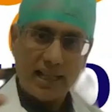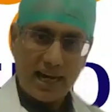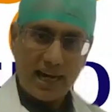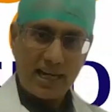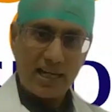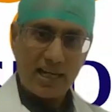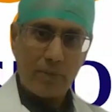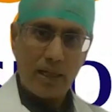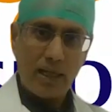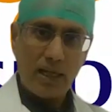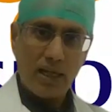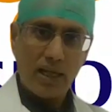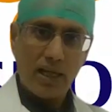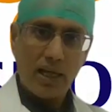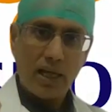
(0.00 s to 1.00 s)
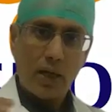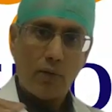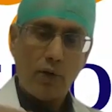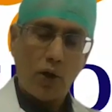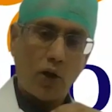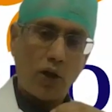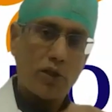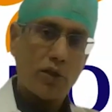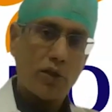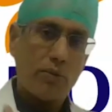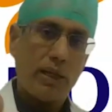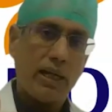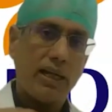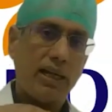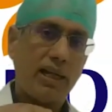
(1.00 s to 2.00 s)
anatomy will also
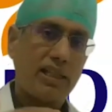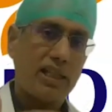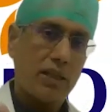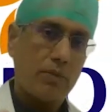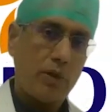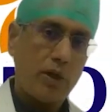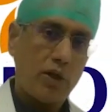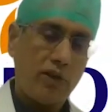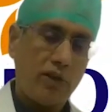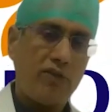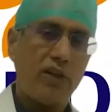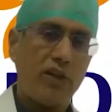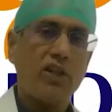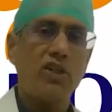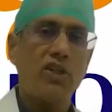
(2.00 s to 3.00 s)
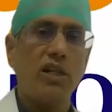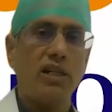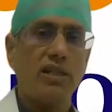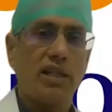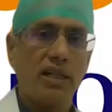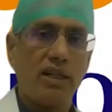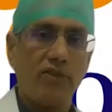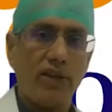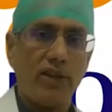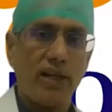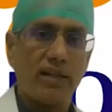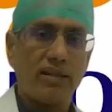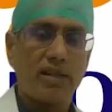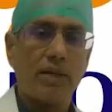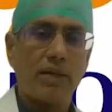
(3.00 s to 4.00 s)
make an assessment of the functional
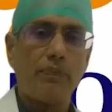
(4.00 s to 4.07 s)
significance.